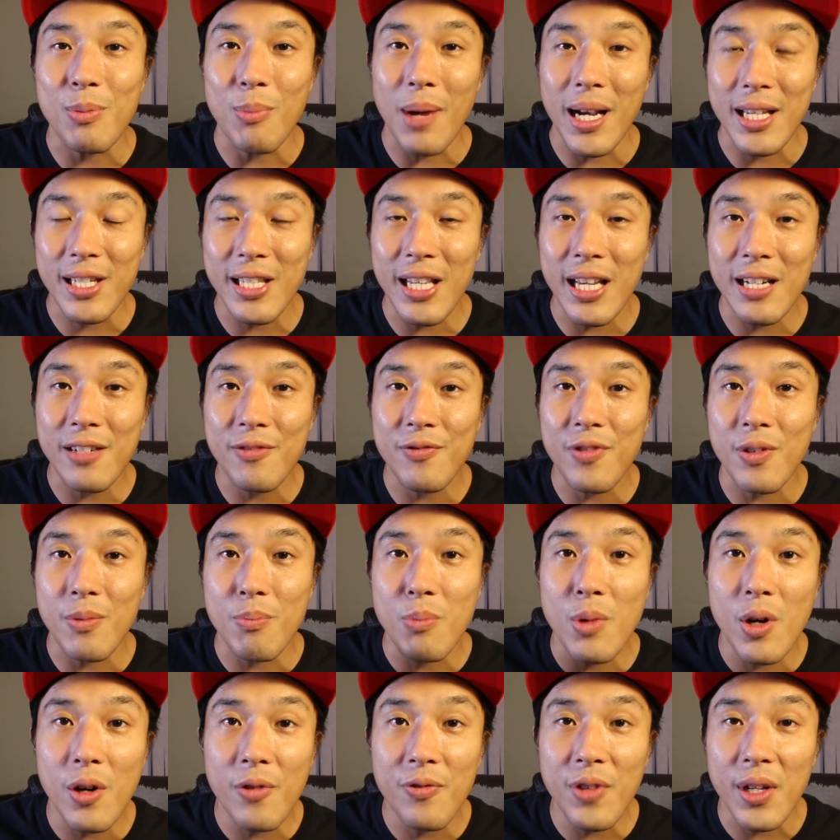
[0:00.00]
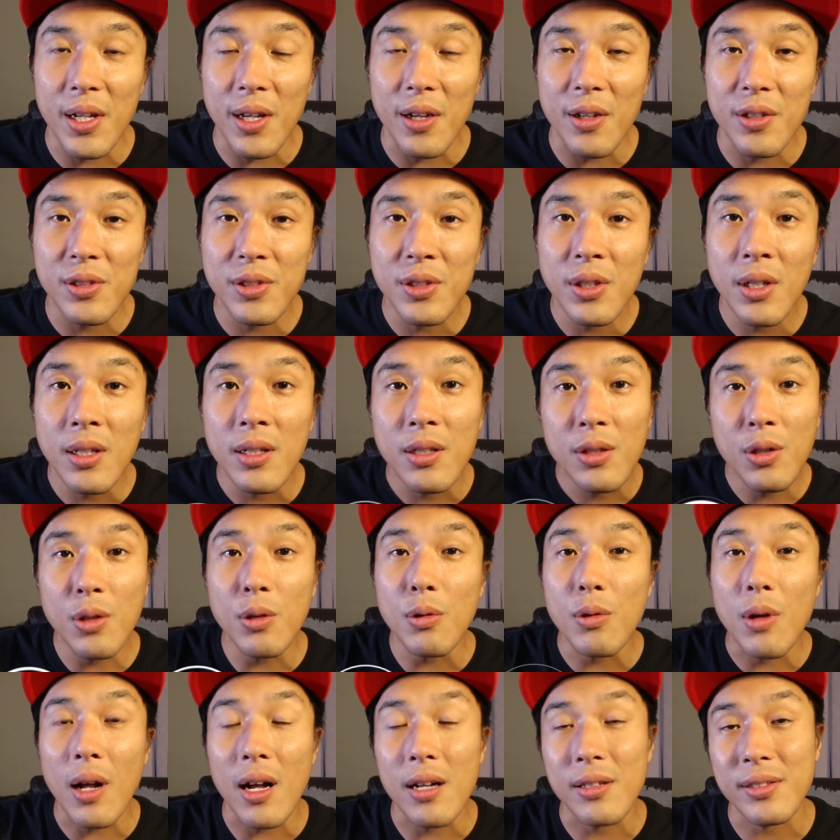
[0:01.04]
to my channel for more videos.
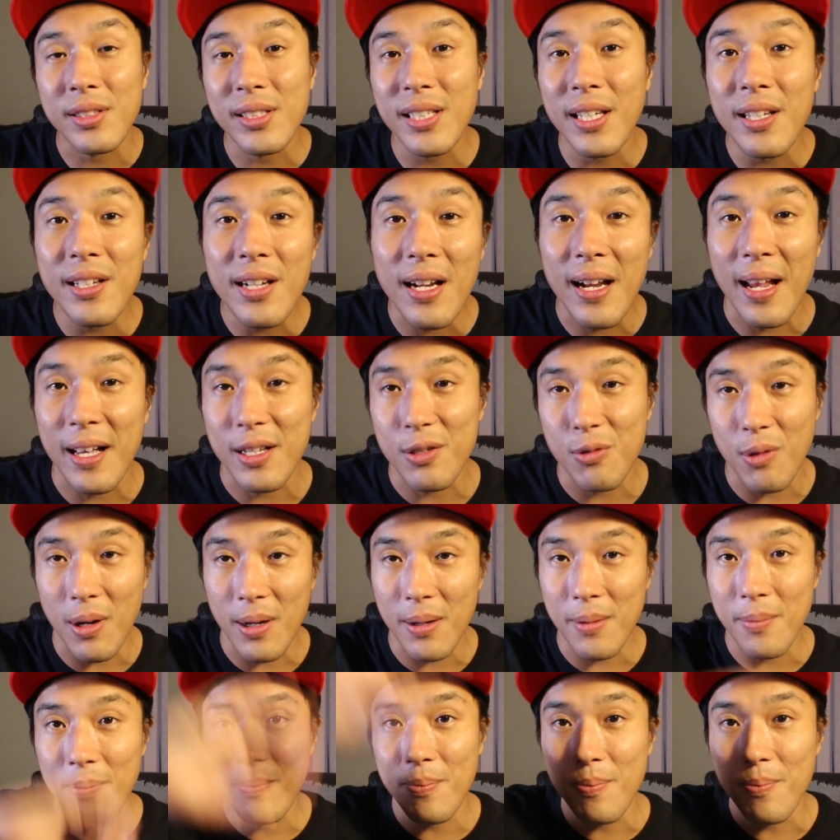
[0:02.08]
Cool, I'll see you in the next one.